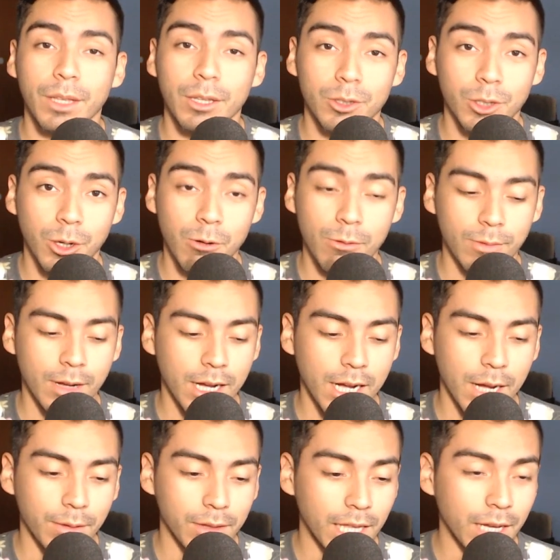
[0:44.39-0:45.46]
So
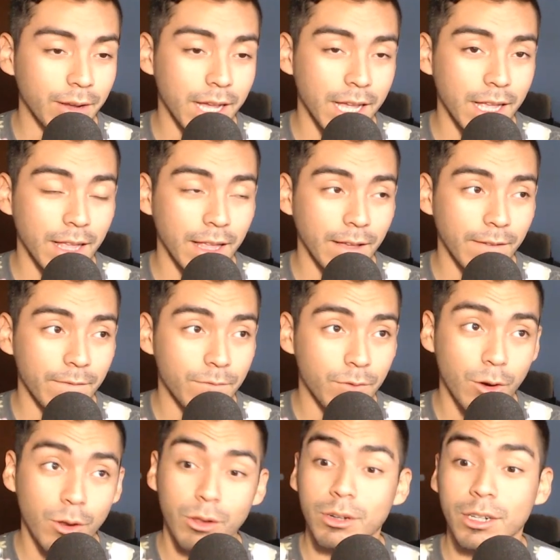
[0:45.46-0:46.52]
without
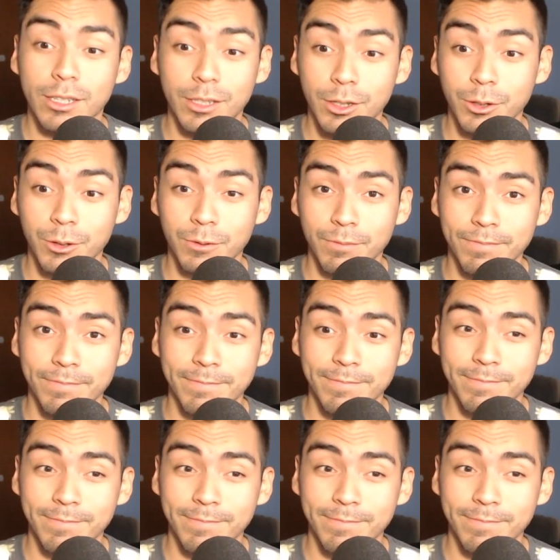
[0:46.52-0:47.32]
further ado,